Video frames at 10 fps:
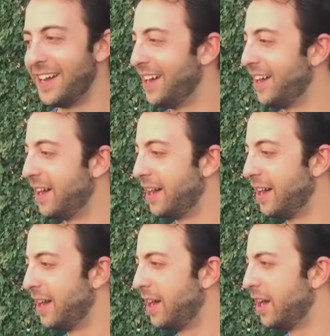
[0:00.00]

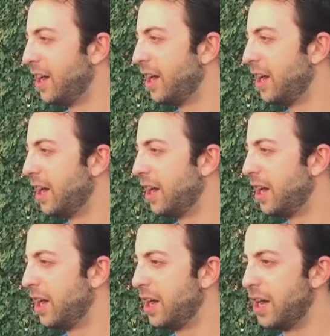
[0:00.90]

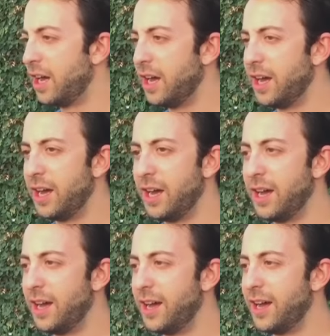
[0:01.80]

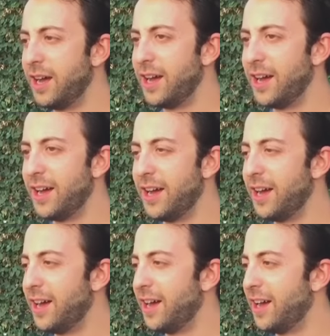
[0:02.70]

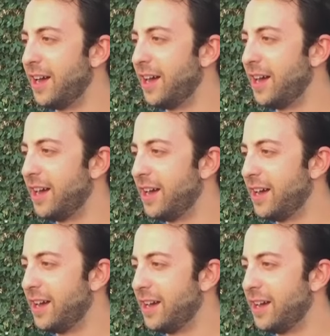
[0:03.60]

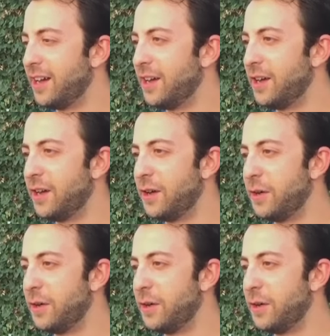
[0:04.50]
This person isn't speaking.